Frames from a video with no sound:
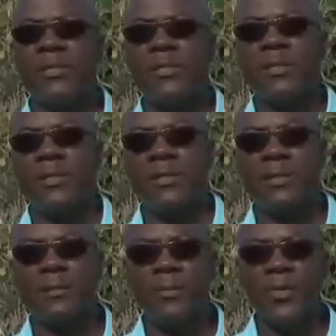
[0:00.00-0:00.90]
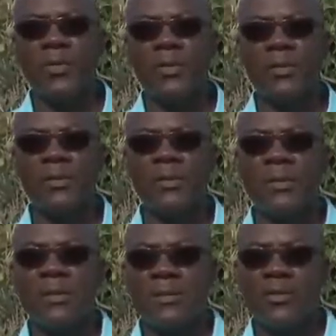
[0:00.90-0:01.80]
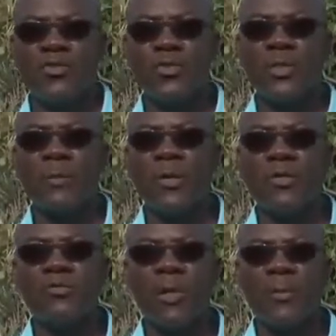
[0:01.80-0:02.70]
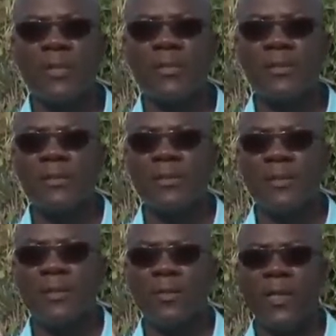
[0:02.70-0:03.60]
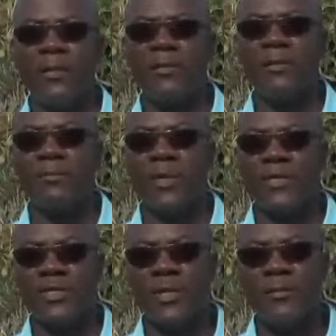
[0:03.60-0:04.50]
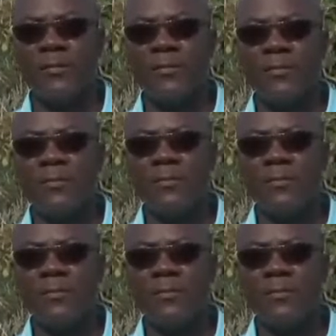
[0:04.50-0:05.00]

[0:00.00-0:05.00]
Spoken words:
Glenroy Blanchett, who recently published the book The Truth About Robert Llewellyn Bradshaw,